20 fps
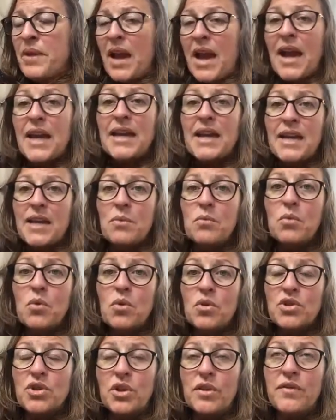Aggy and
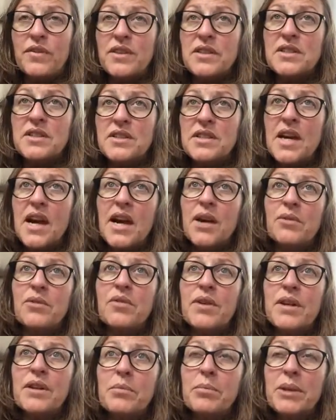walked off into town
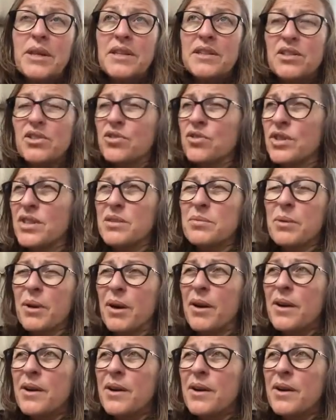around the Peak District.